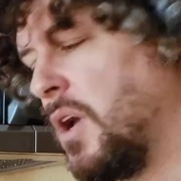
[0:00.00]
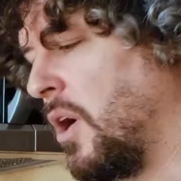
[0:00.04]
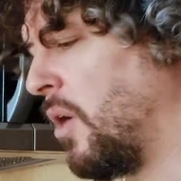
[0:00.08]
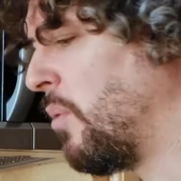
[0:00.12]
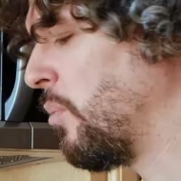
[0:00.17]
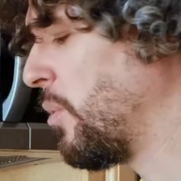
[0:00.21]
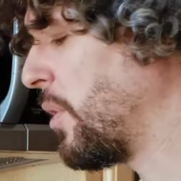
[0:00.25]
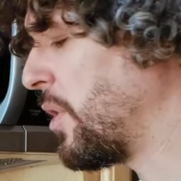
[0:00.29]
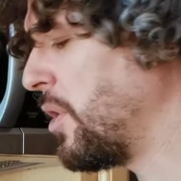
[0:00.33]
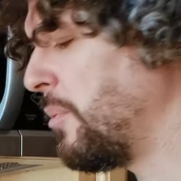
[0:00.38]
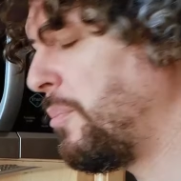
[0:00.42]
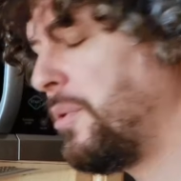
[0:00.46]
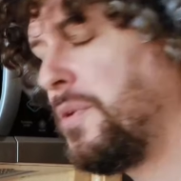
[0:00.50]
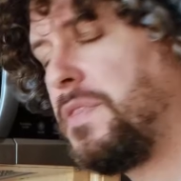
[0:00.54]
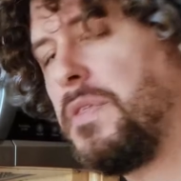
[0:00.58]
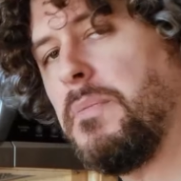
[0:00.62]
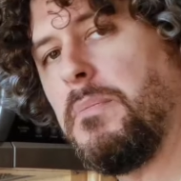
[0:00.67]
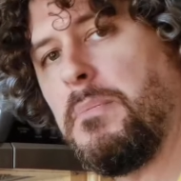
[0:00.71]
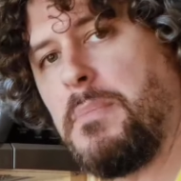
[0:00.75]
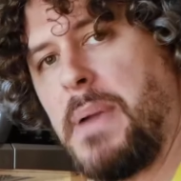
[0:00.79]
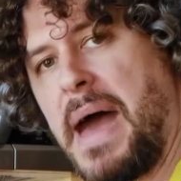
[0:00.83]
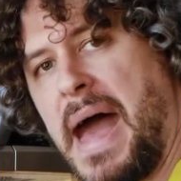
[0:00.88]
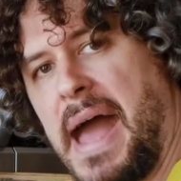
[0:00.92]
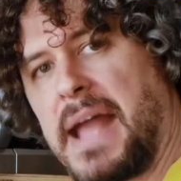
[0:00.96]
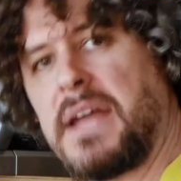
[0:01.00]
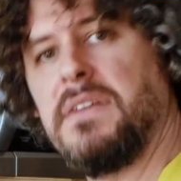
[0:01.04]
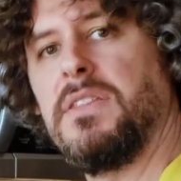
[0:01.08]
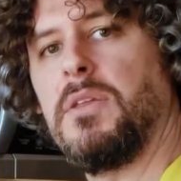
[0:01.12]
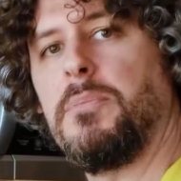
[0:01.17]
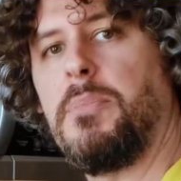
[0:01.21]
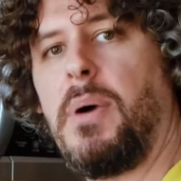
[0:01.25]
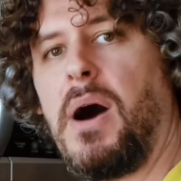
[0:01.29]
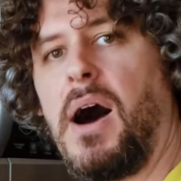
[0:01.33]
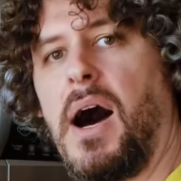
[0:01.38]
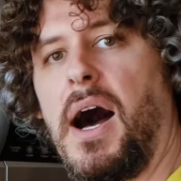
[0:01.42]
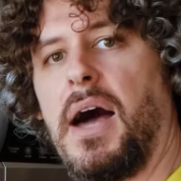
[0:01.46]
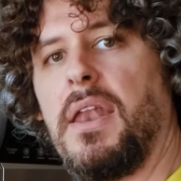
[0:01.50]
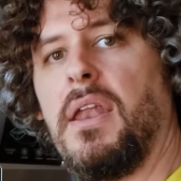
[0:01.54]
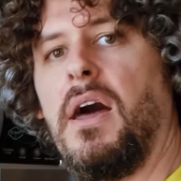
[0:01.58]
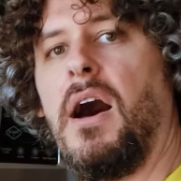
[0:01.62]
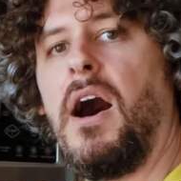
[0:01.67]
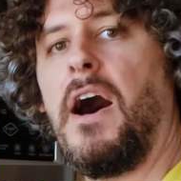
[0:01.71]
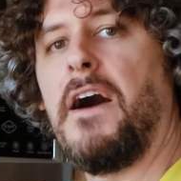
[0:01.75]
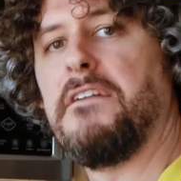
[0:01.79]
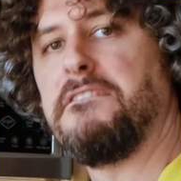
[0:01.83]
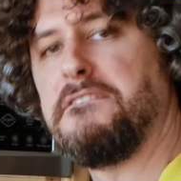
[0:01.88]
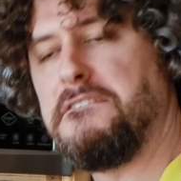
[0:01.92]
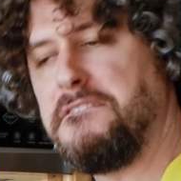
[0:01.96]
We're going to put them back in the pot
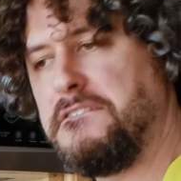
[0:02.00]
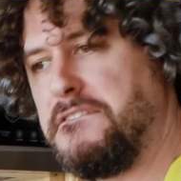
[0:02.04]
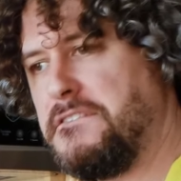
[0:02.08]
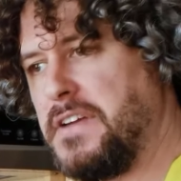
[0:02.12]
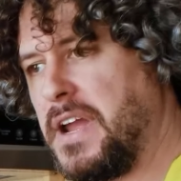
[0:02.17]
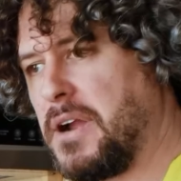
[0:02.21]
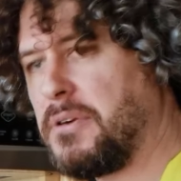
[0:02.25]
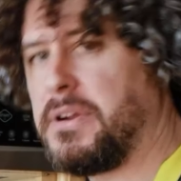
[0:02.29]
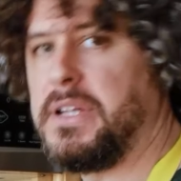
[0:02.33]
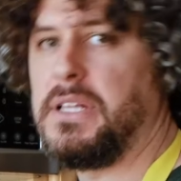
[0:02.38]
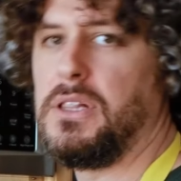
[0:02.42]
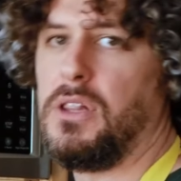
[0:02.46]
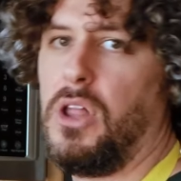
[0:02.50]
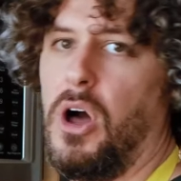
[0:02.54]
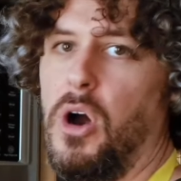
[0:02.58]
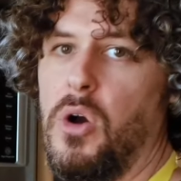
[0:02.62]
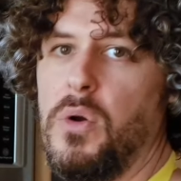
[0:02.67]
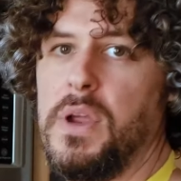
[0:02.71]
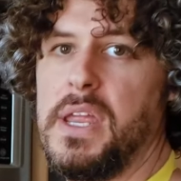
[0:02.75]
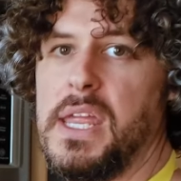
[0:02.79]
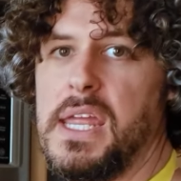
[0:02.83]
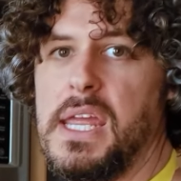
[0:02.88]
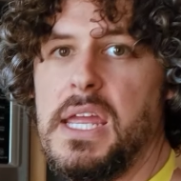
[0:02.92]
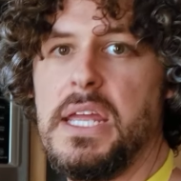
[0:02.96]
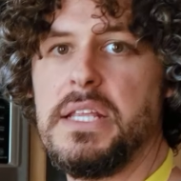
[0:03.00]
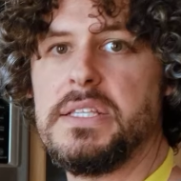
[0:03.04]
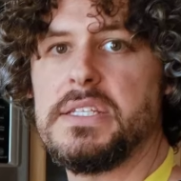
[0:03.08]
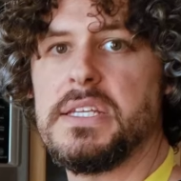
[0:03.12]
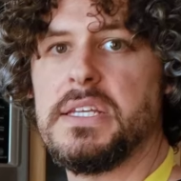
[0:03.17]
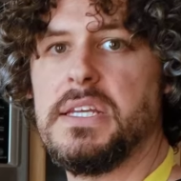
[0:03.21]
on very low heat.